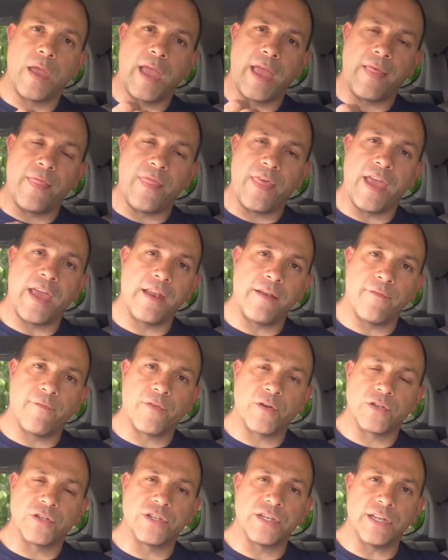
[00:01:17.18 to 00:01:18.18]
And then
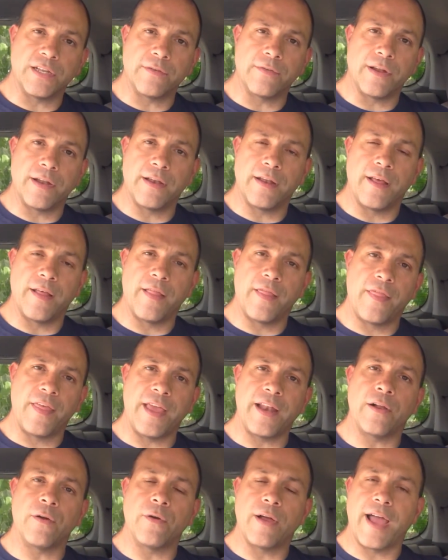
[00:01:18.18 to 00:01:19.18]
for children,
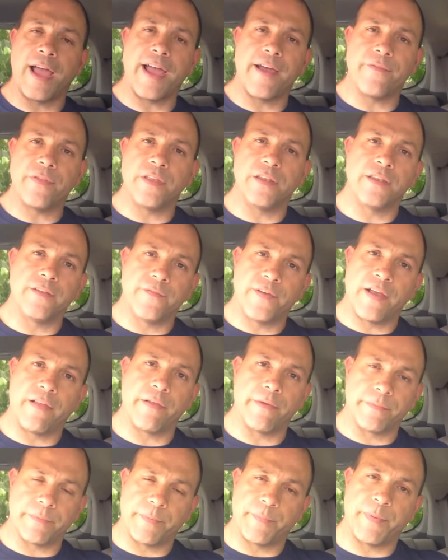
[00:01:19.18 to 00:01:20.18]
they don't have the
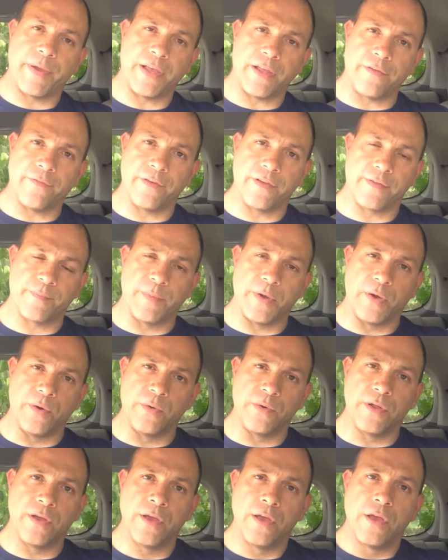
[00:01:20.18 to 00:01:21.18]
developed pelvis
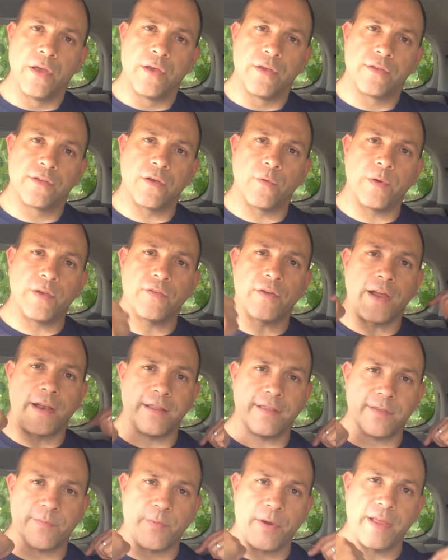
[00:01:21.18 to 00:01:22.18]
bone, so we try
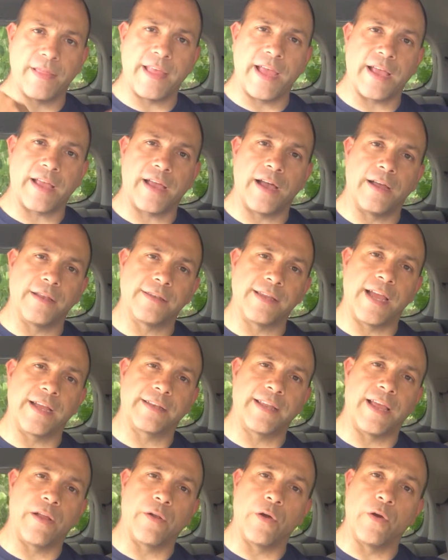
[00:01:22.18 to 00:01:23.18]
to spread that
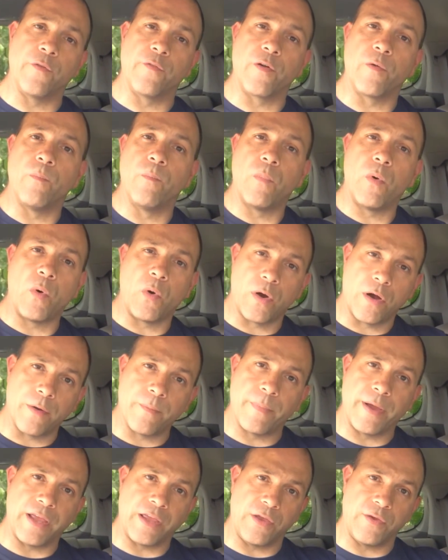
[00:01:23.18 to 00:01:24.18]
contact out over
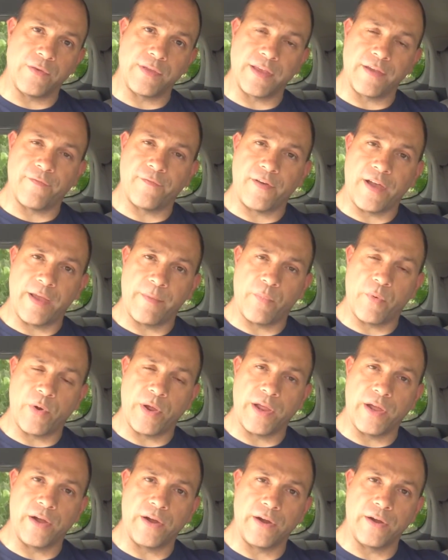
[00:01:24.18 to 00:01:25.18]
more by using a
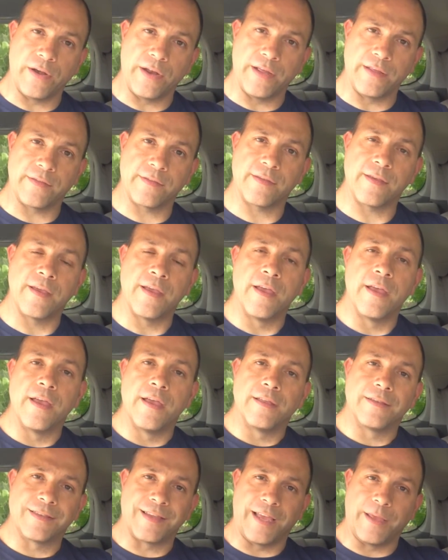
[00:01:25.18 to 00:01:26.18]
5-point harness
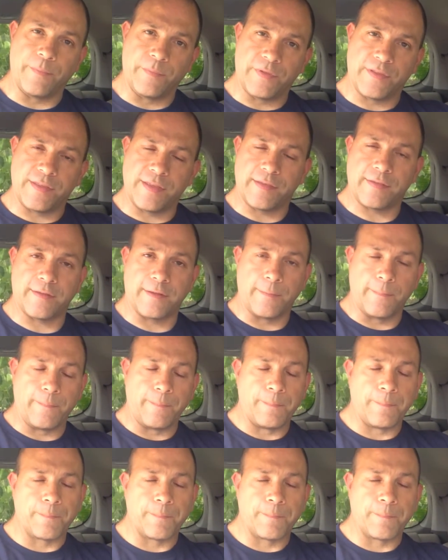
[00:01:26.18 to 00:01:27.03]
type system.